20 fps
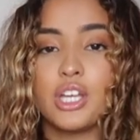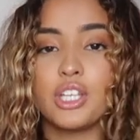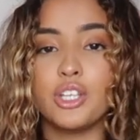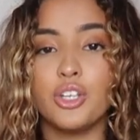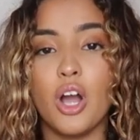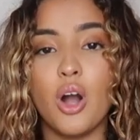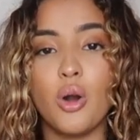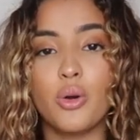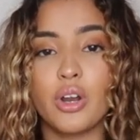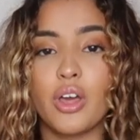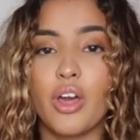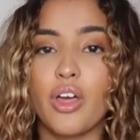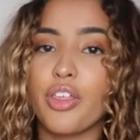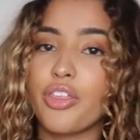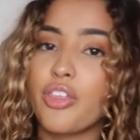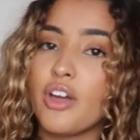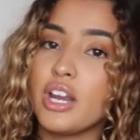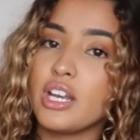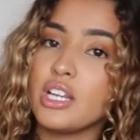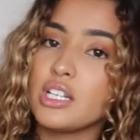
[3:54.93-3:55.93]
You hold it
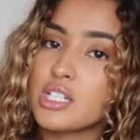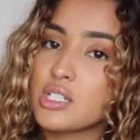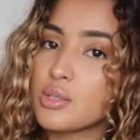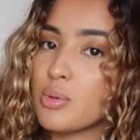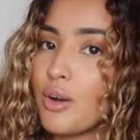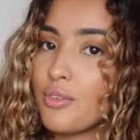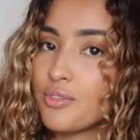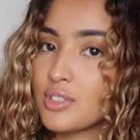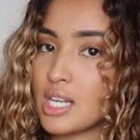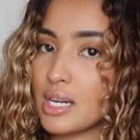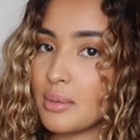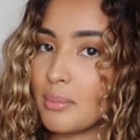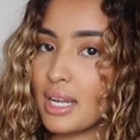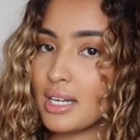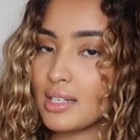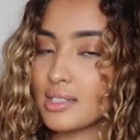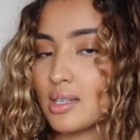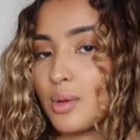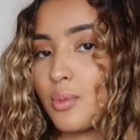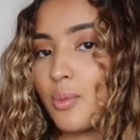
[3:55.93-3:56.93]
30 to 12
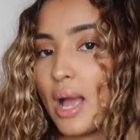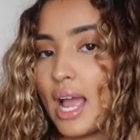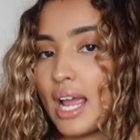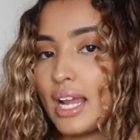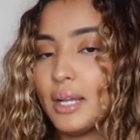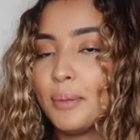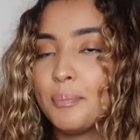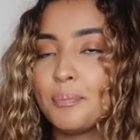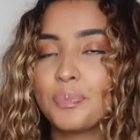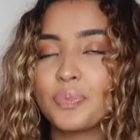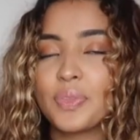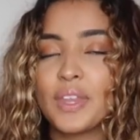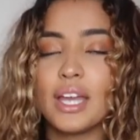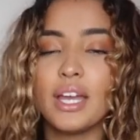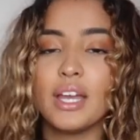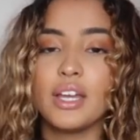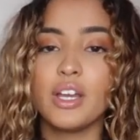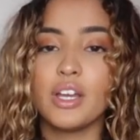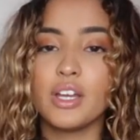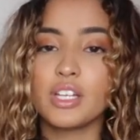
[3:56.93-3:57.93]
centimeters away,
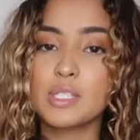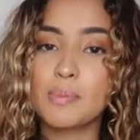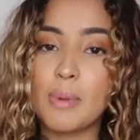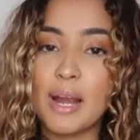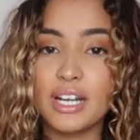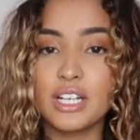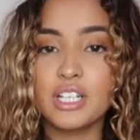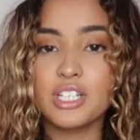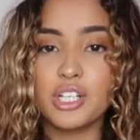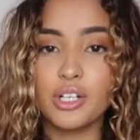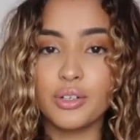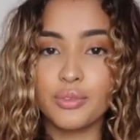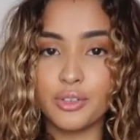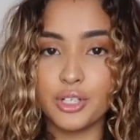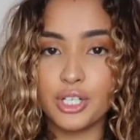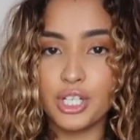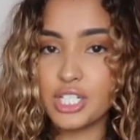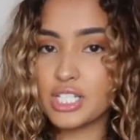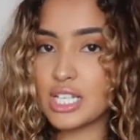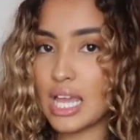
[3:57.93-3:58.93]
spray it into your
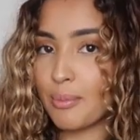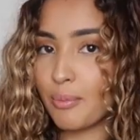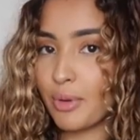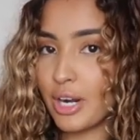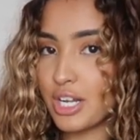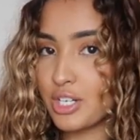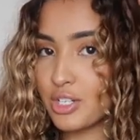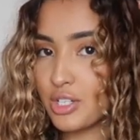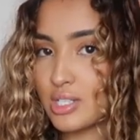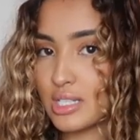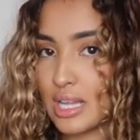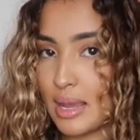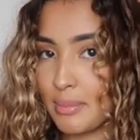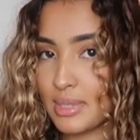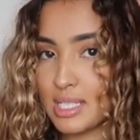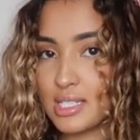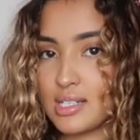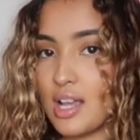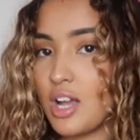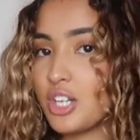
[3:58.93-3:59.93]
roots. And what I do is I
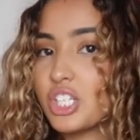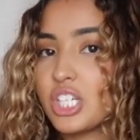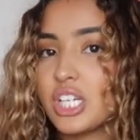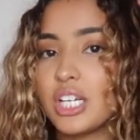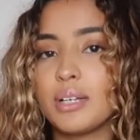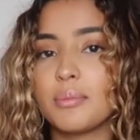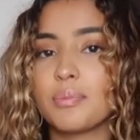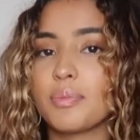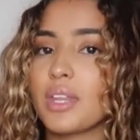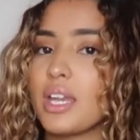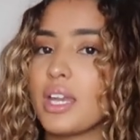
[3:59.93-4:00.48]
massage it